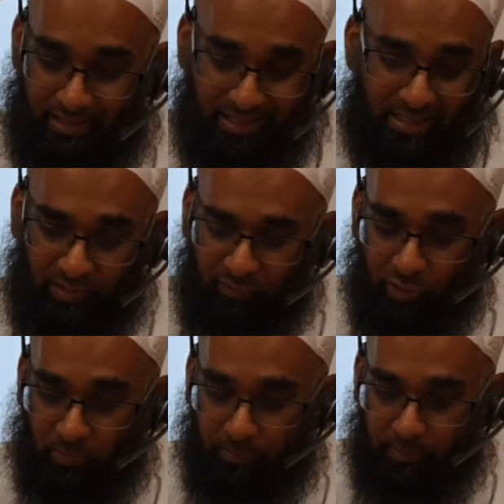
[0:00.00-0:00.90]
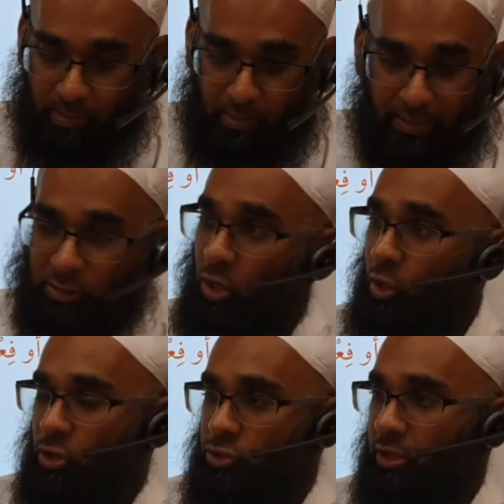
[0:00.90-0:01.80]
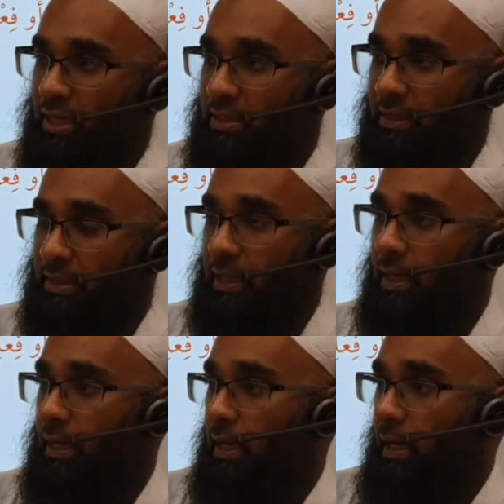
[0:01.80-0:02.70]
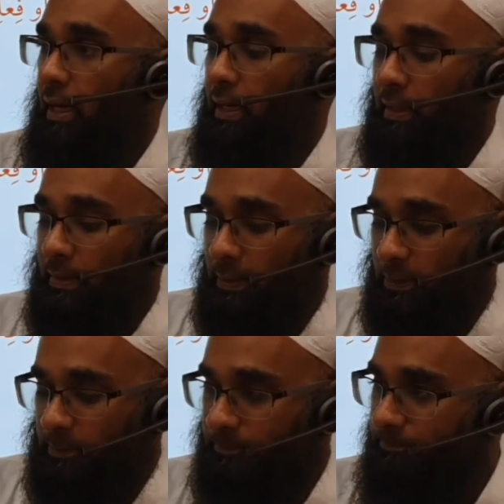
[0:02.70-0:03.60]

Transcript: Asa is a verb, but it's not conjugated. Asa